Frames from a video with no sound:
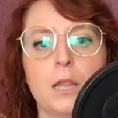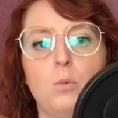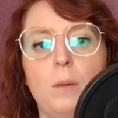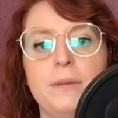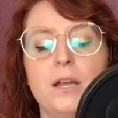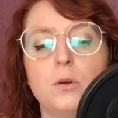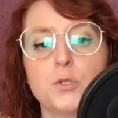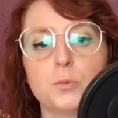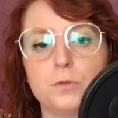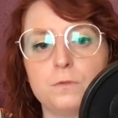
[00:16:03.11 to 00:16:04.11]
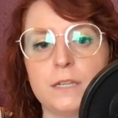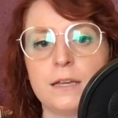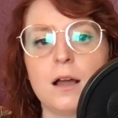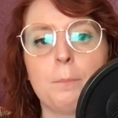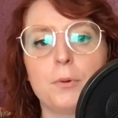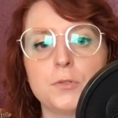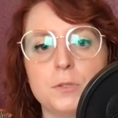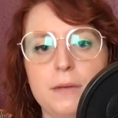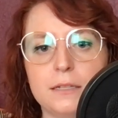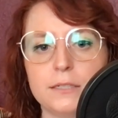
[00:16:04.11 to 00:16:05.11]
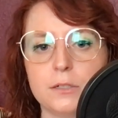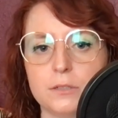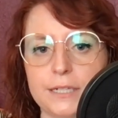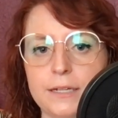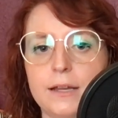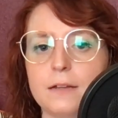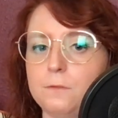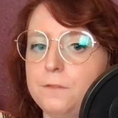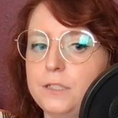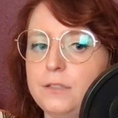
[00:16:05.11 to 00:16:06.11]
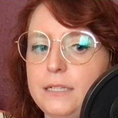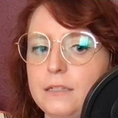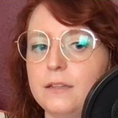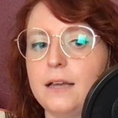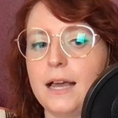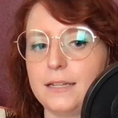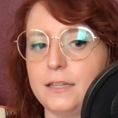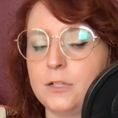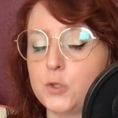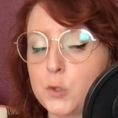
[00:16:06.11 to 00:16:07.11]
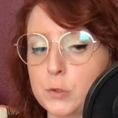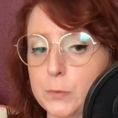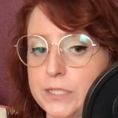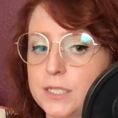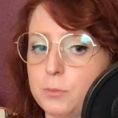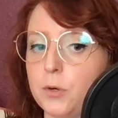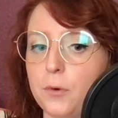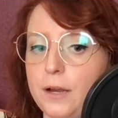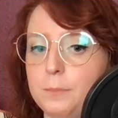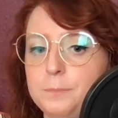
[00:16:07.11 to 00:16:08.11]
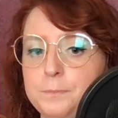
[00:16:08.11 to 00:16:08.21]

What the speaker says: while Piero Taruffi, Umberto Maglioli, and Phil Hill headed the endurance racing program.